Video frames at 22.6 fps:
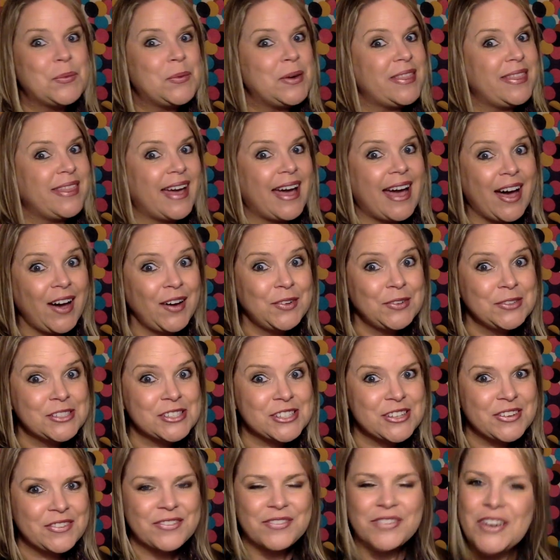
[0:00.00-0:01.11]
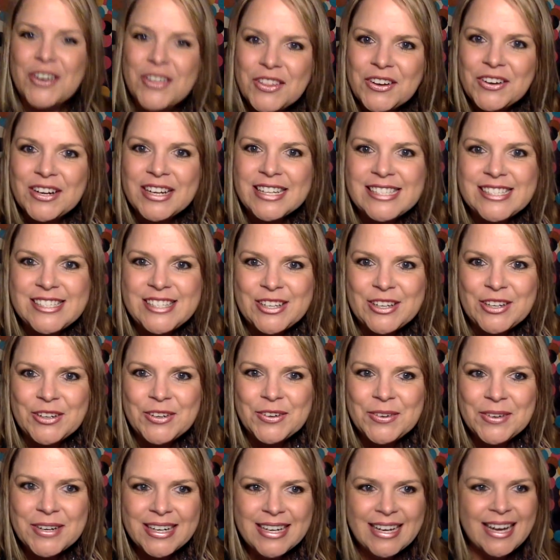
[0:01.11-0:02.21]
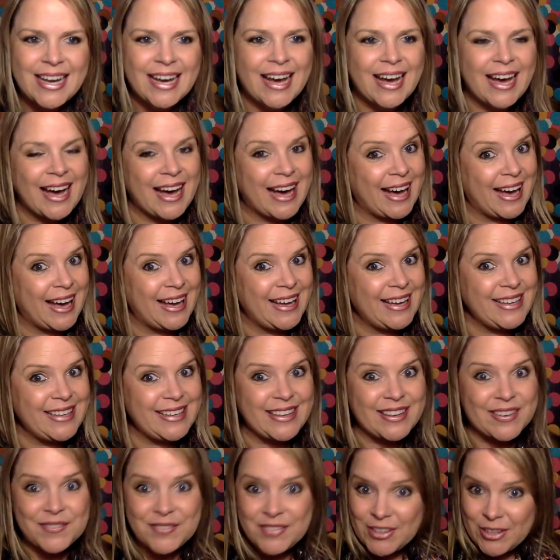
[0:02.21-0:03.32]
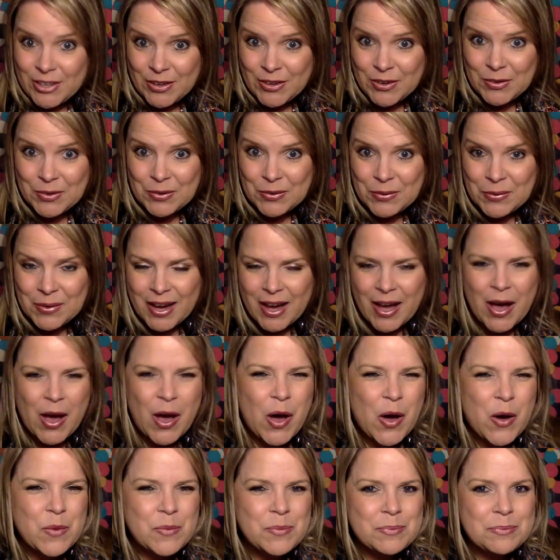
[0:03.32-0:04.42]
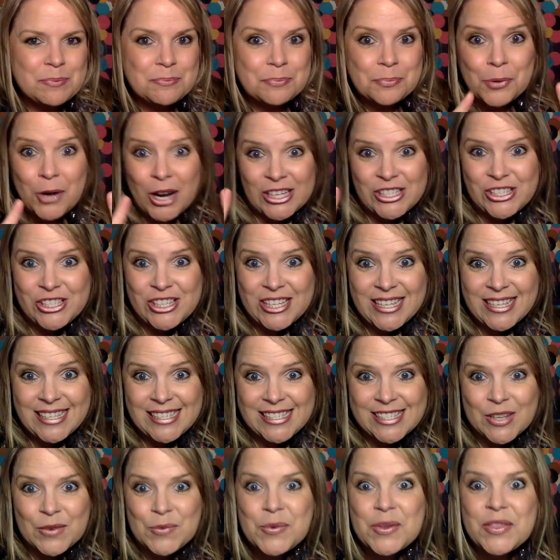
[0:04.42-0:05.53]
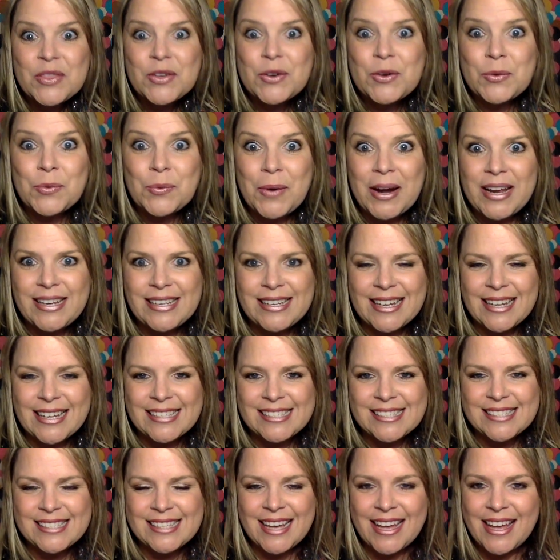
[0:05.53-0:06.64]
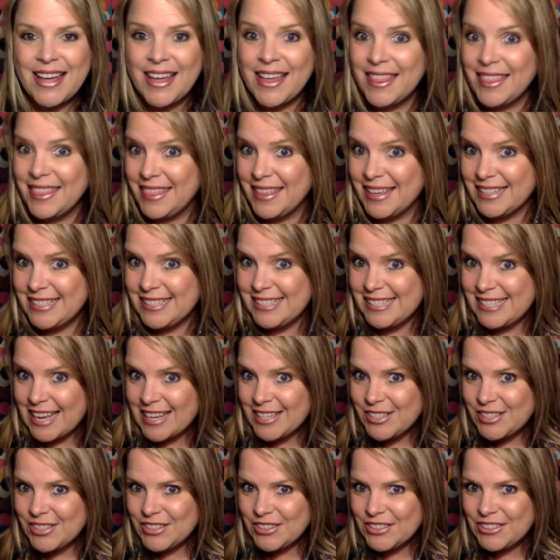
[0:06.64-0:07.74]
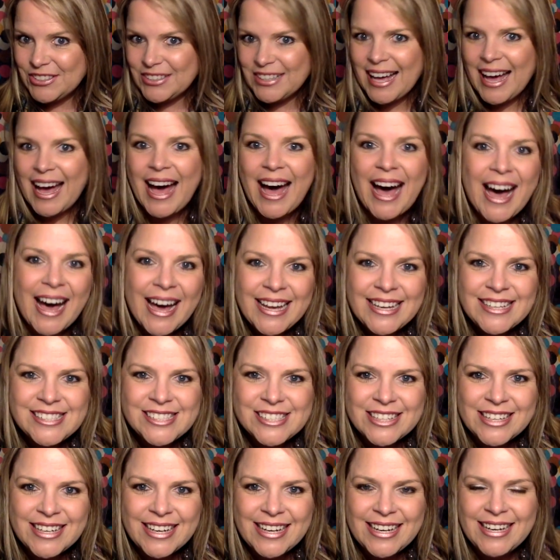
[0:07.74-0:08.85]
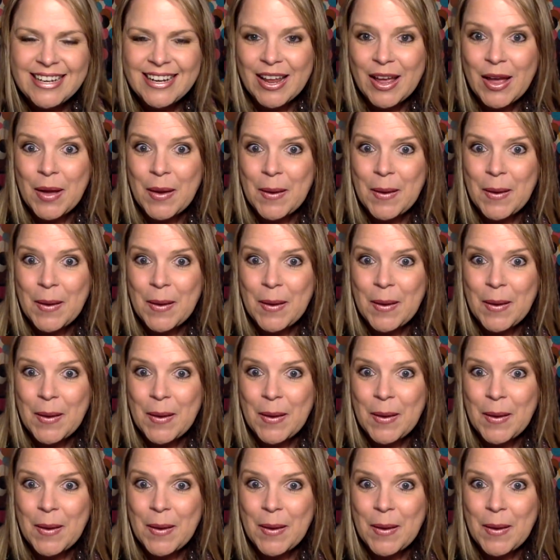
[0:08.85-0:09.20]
without further ado, I give you Brushes with Greatness, the Dental Hygiene